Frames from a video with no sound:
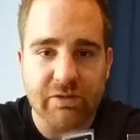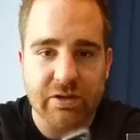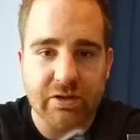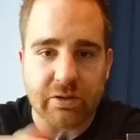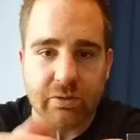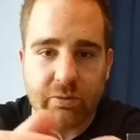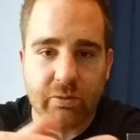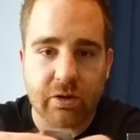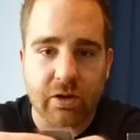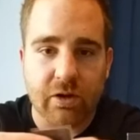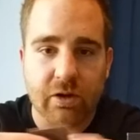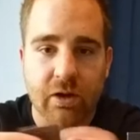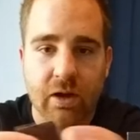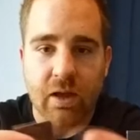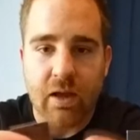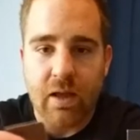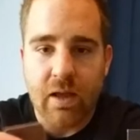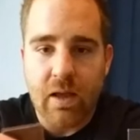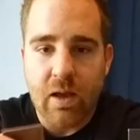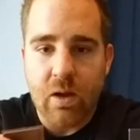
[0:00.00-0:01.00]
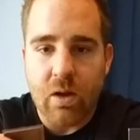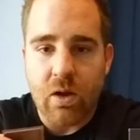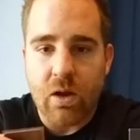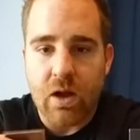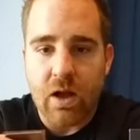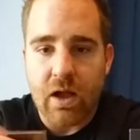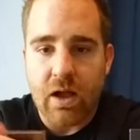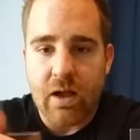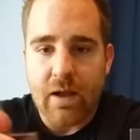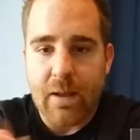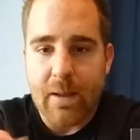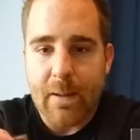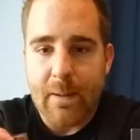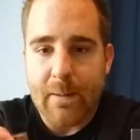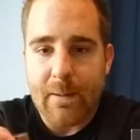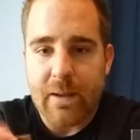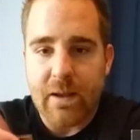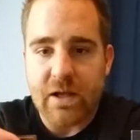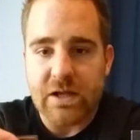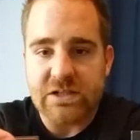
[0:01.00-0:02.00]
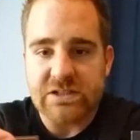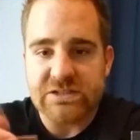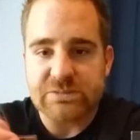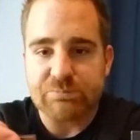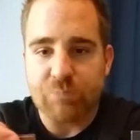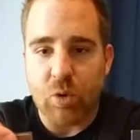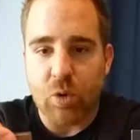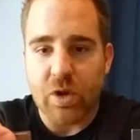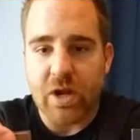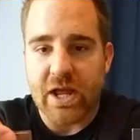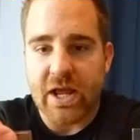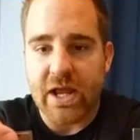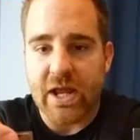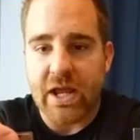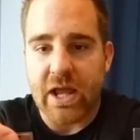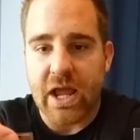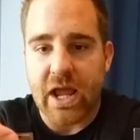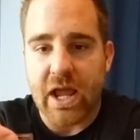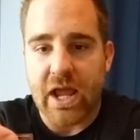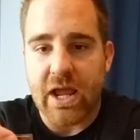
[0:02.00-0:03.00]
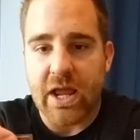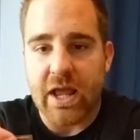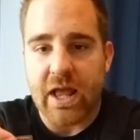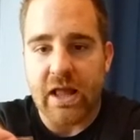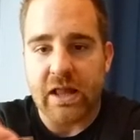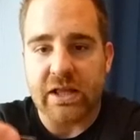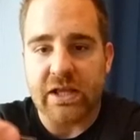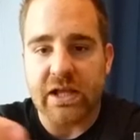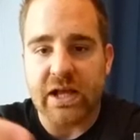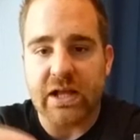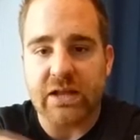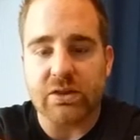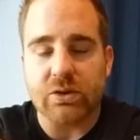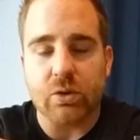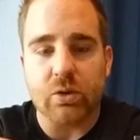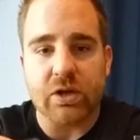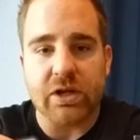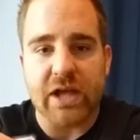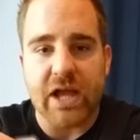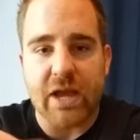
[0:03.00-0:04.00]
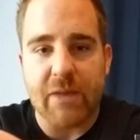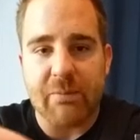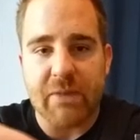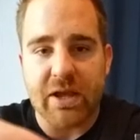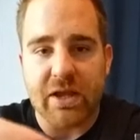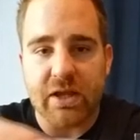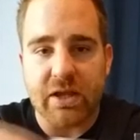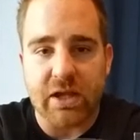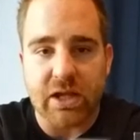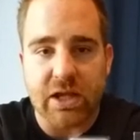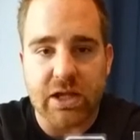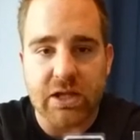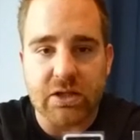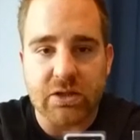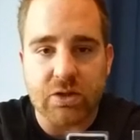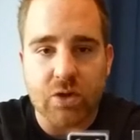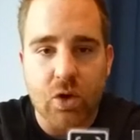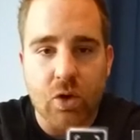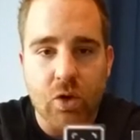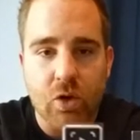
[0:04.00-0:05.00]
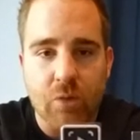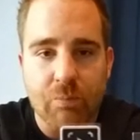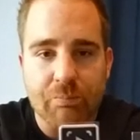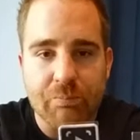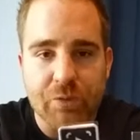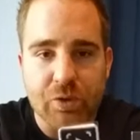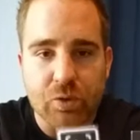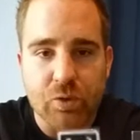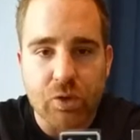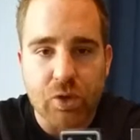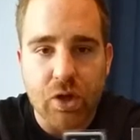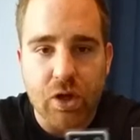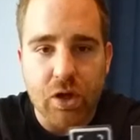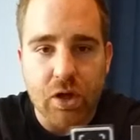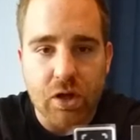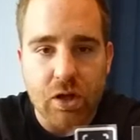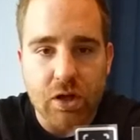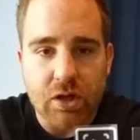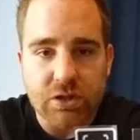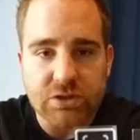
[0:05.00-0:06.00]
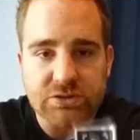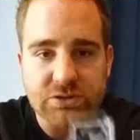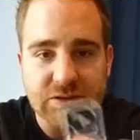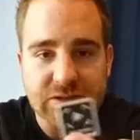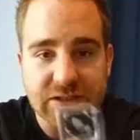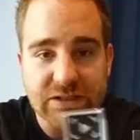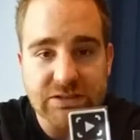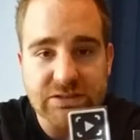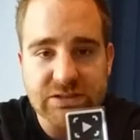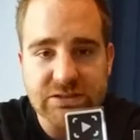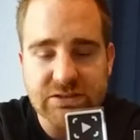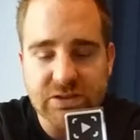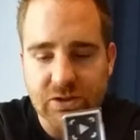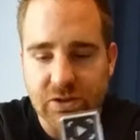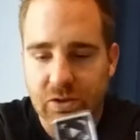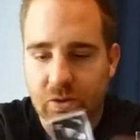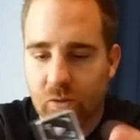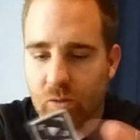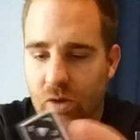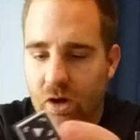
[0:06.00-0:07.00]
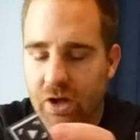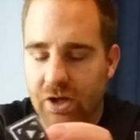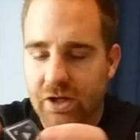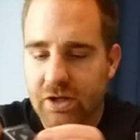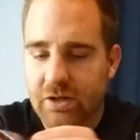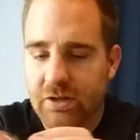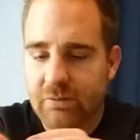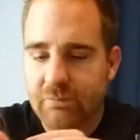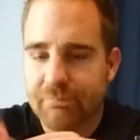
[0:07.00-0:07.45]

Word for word: that you are sporting a Elgato Gaming in your computer. So this is gonna go on it,